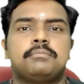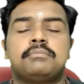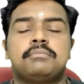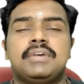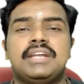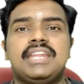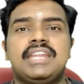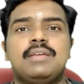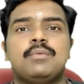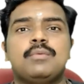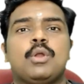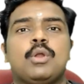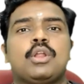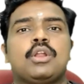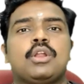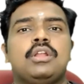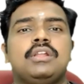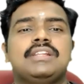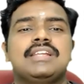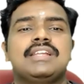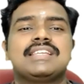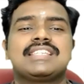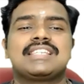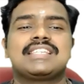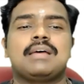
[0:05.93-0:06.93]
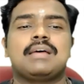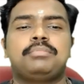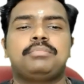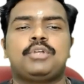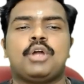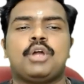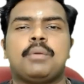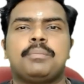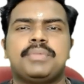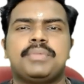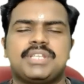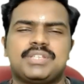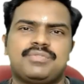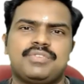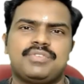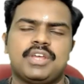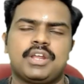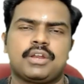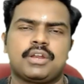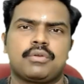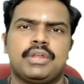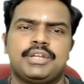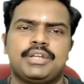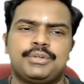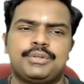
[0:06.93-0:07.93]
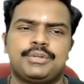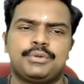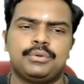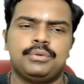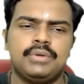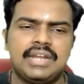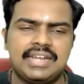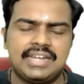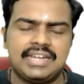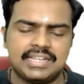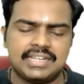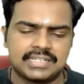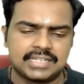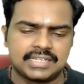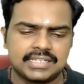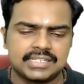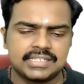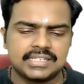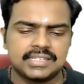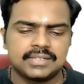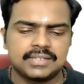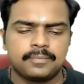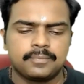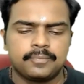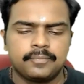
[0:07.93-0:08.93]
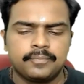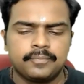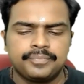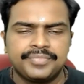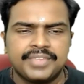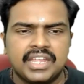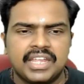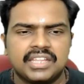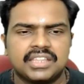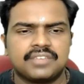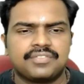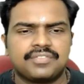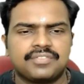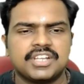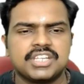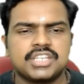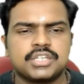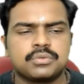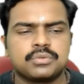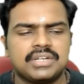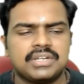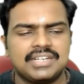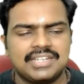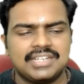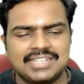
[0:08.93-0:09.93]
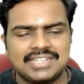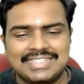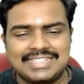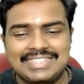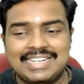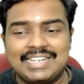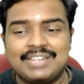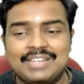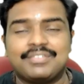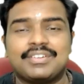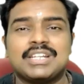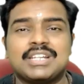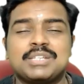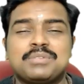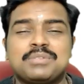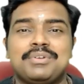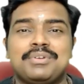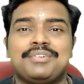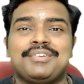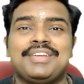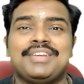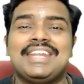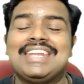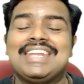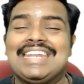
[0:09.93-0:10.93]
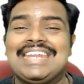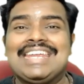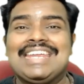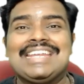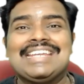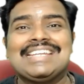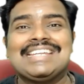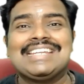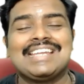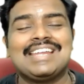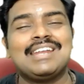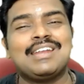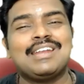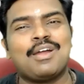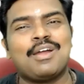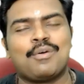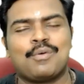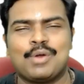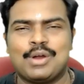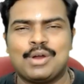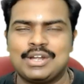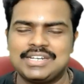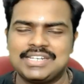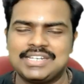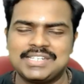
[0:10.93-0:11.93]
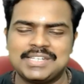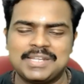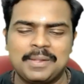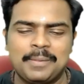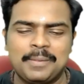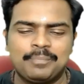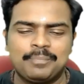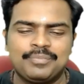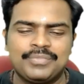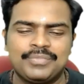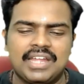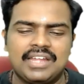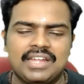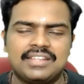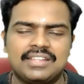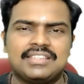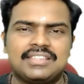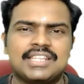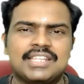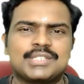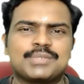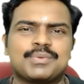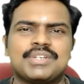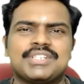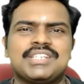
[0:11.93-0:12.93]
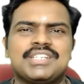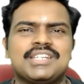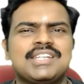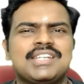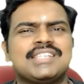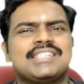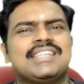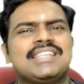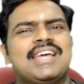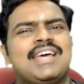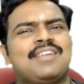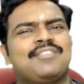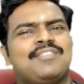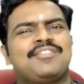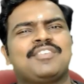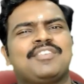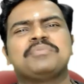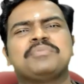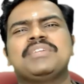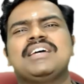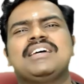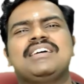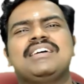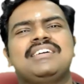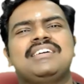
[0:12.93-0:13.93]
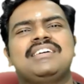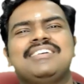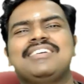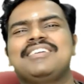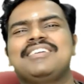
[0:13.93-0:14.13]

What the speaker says: money what are all the subtopics we are going to discuss. The first one is the difference between needs and wants. This question is there from the